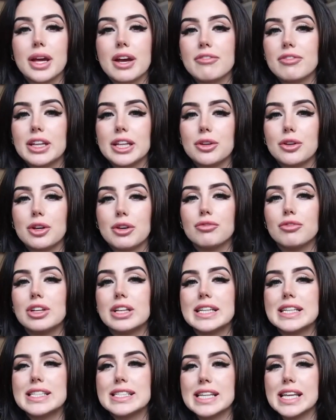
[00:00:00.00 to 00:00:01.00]
I feel like you can
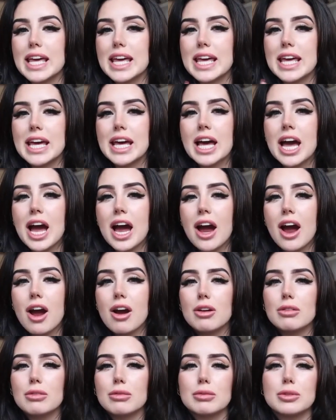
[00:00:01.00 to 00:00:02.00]
really see
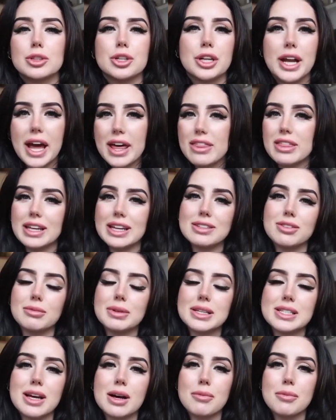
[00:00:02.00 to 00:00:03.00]
good ethics from
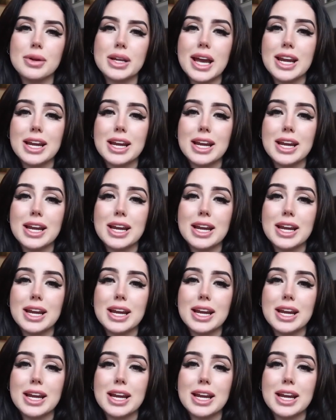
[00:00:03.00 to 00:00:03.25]
this company,